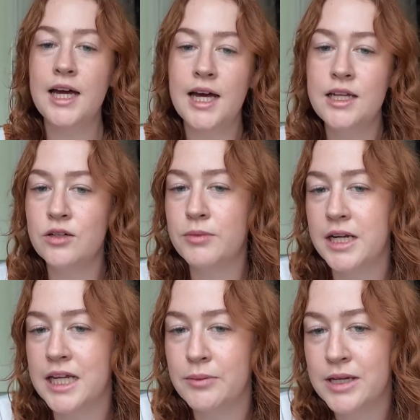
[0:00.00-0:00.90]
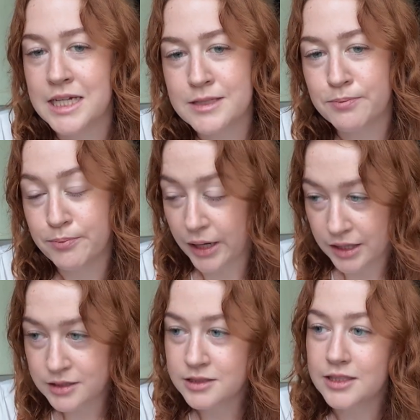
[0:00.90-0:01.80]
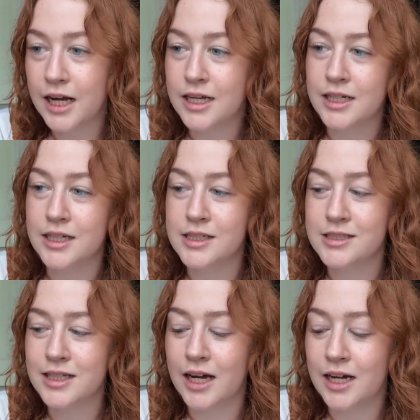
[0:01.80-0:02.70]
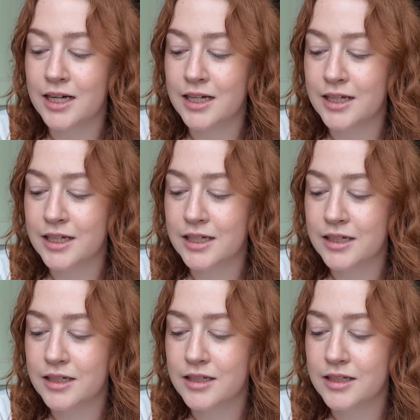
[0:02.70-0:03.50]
Hello, my name is Belle and I